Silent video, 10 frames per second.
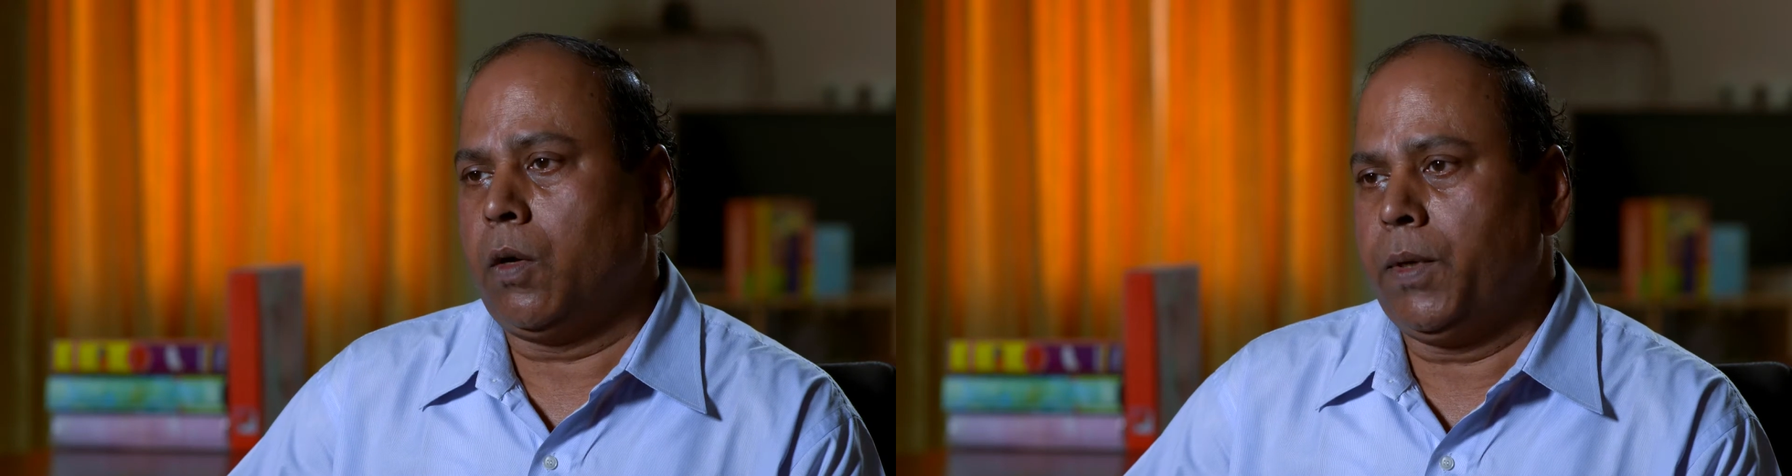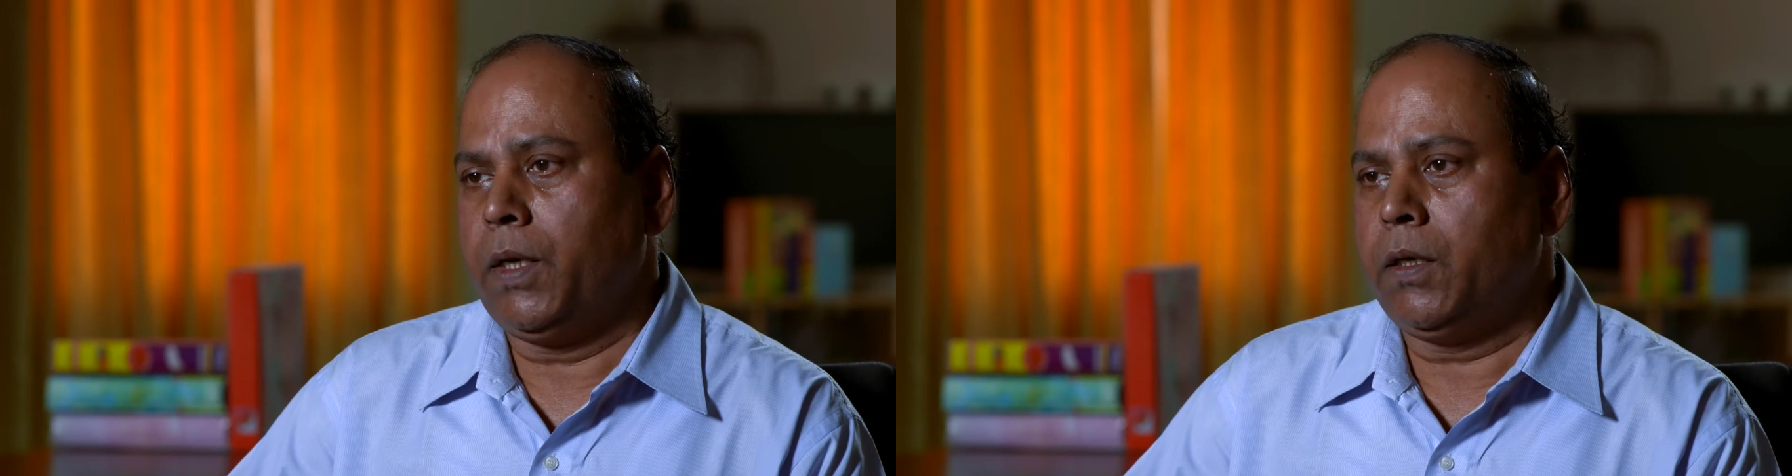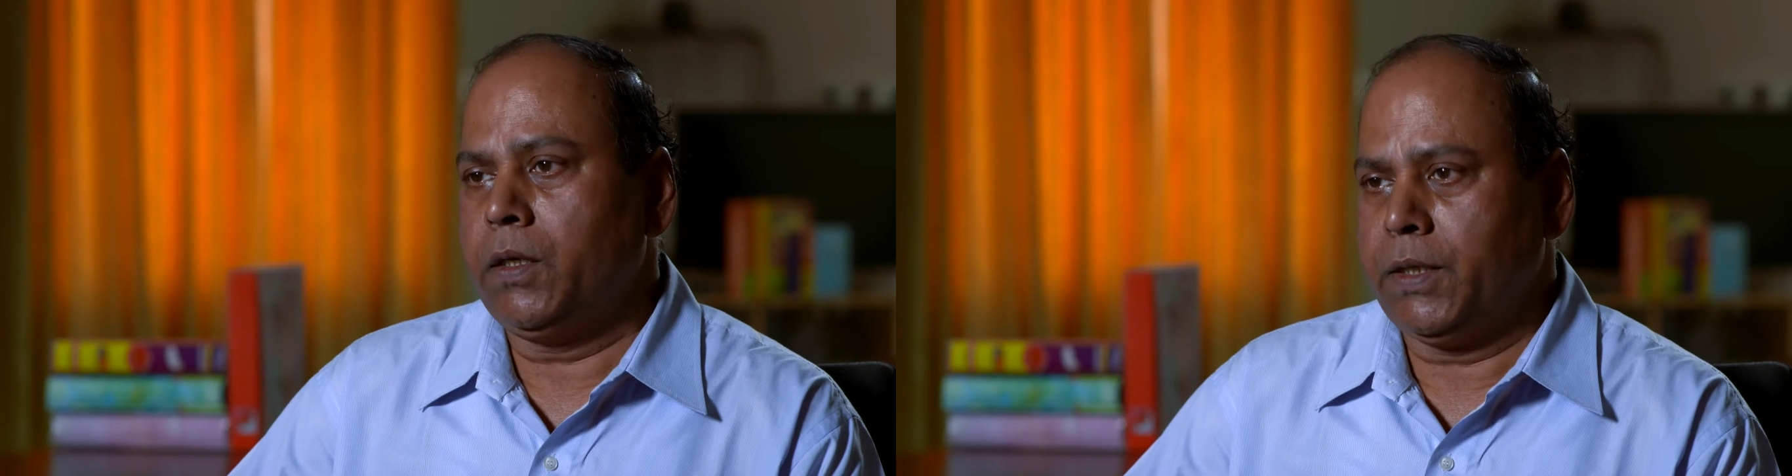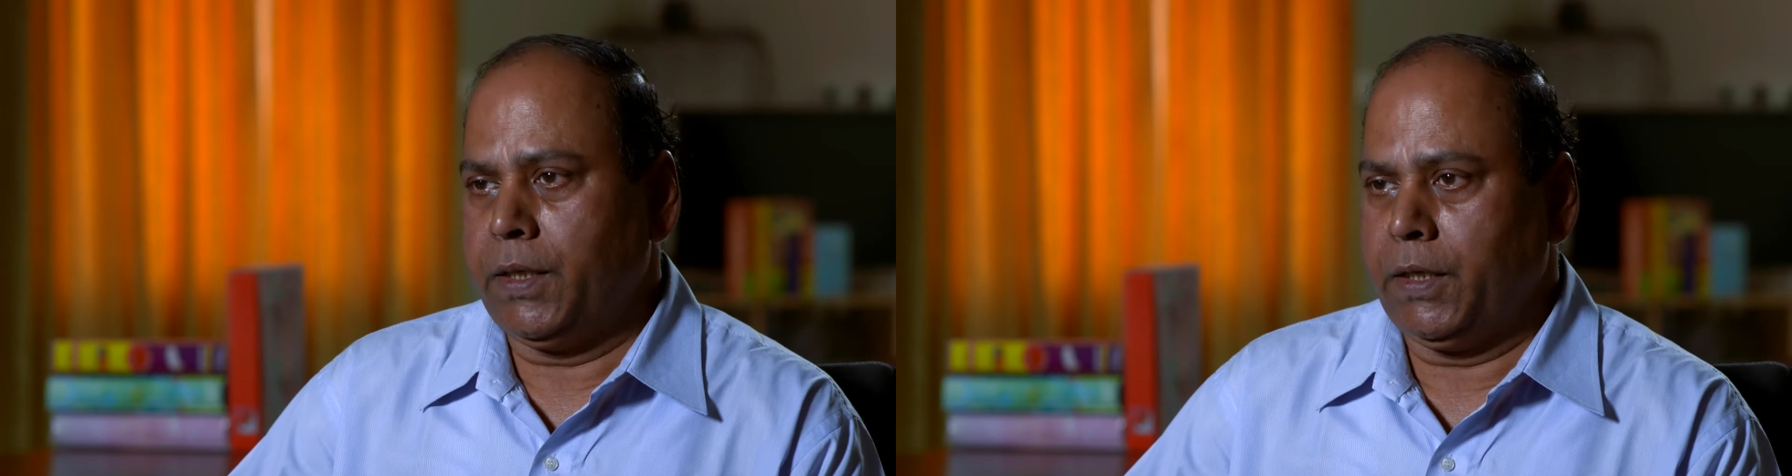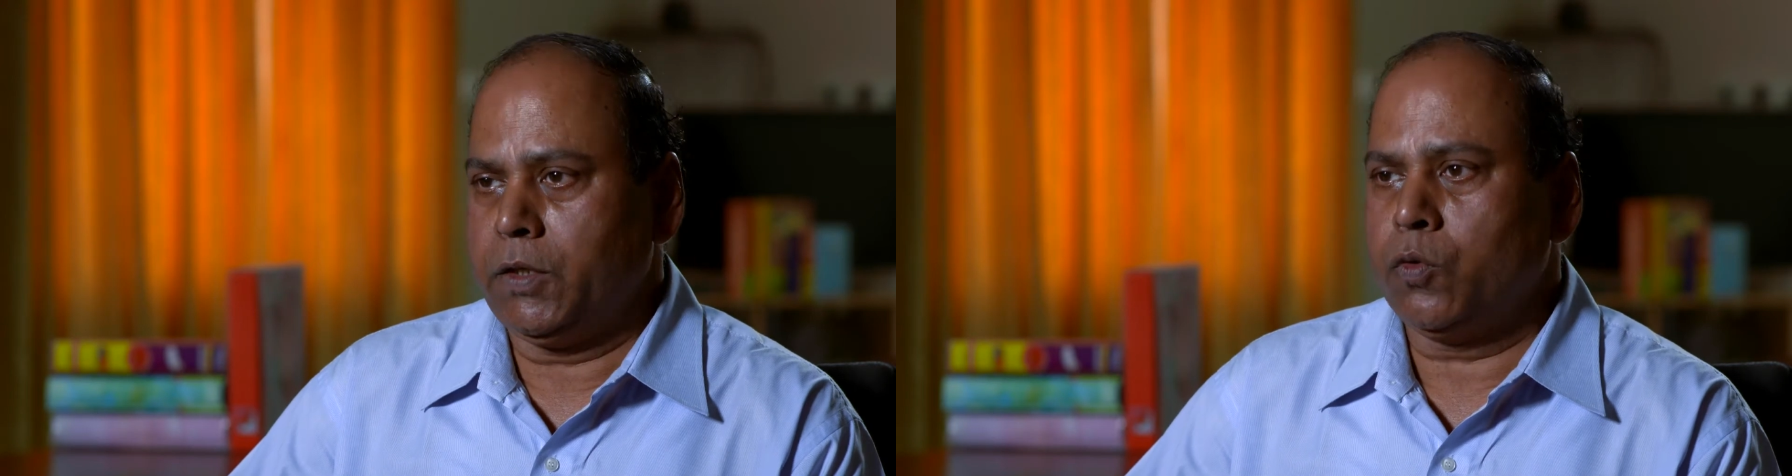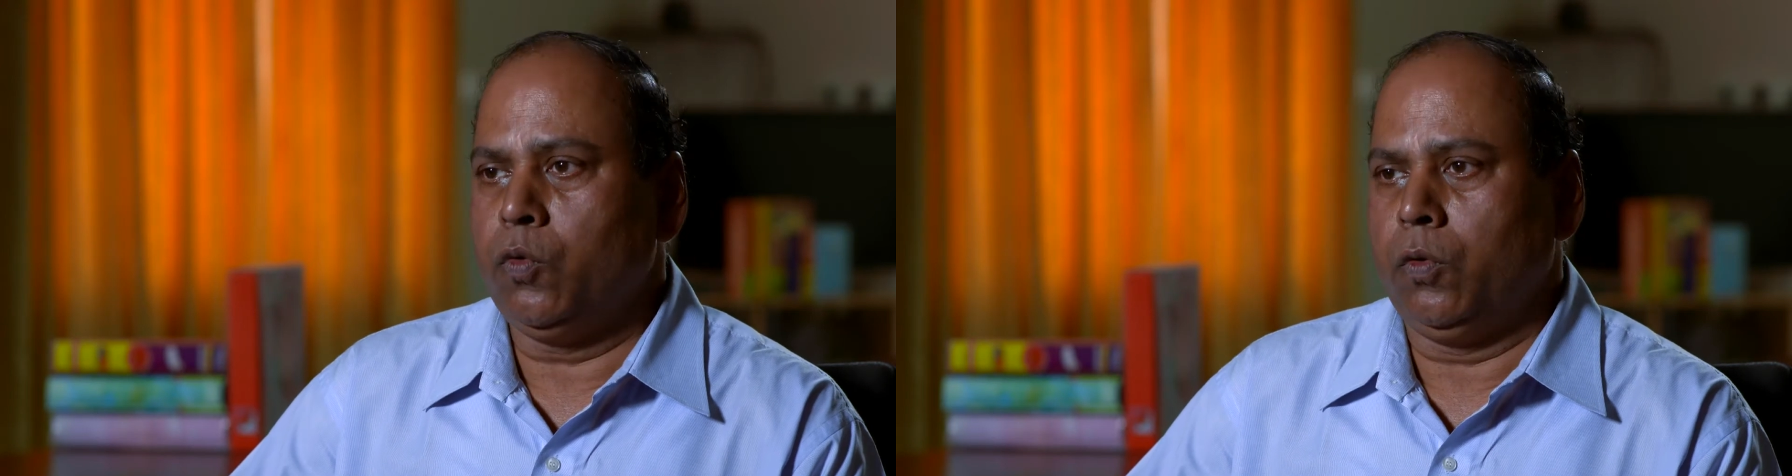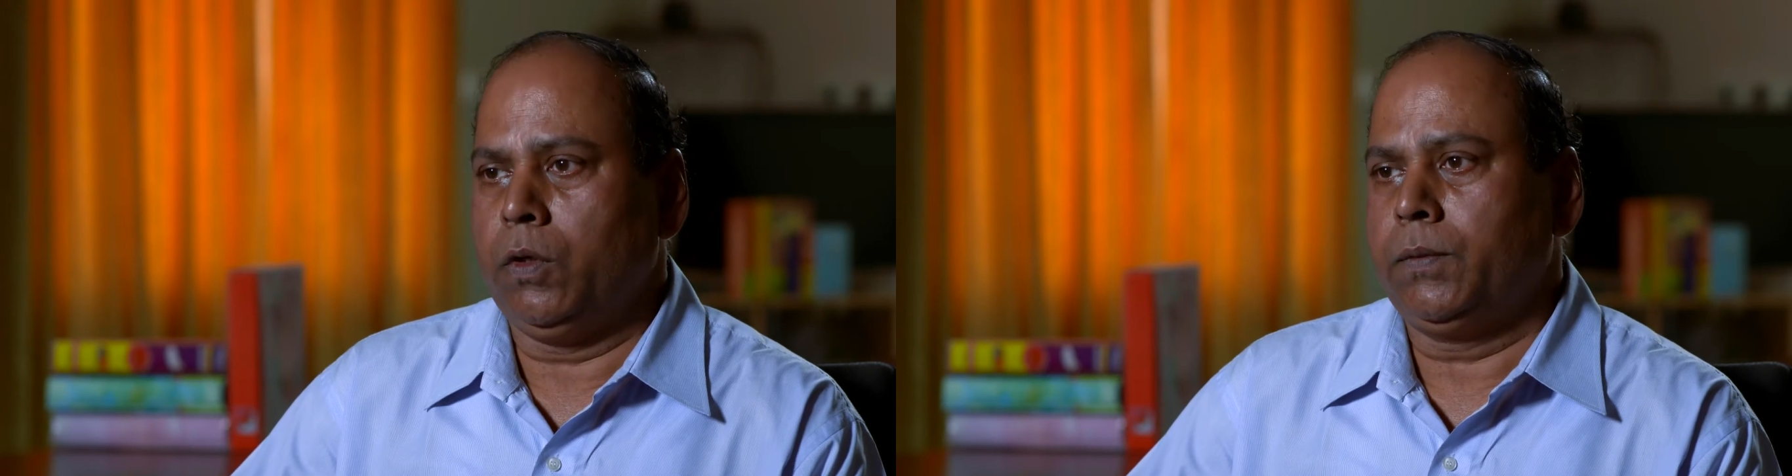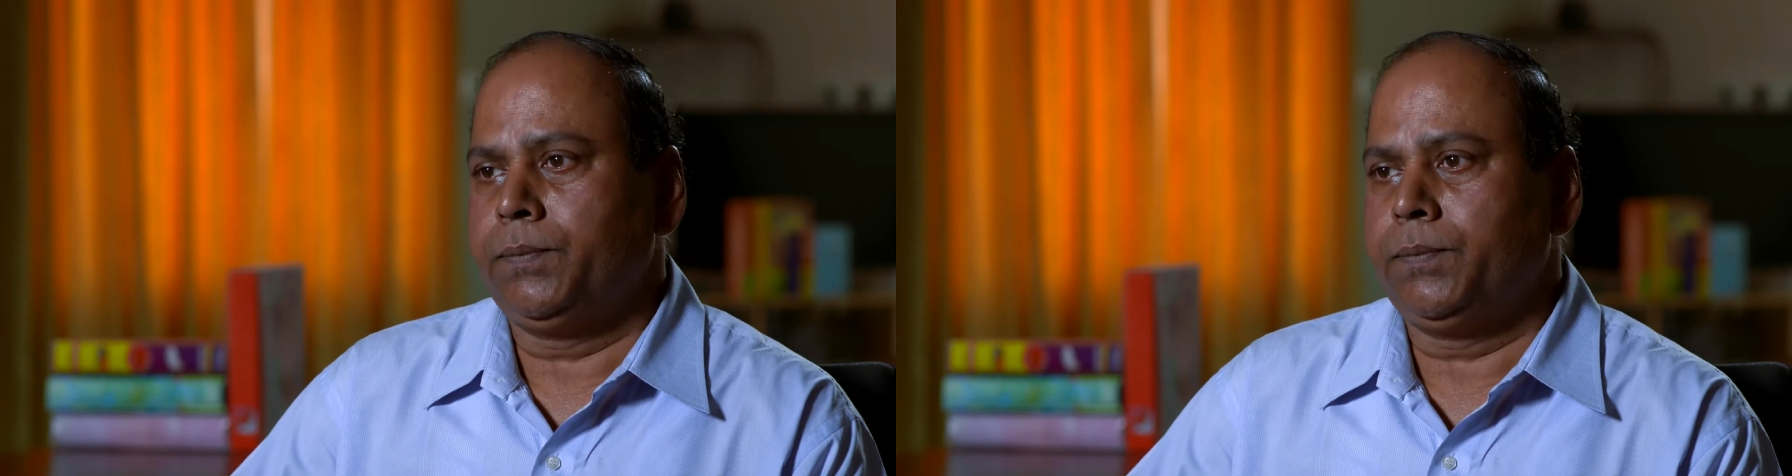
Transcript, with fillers: operator training school,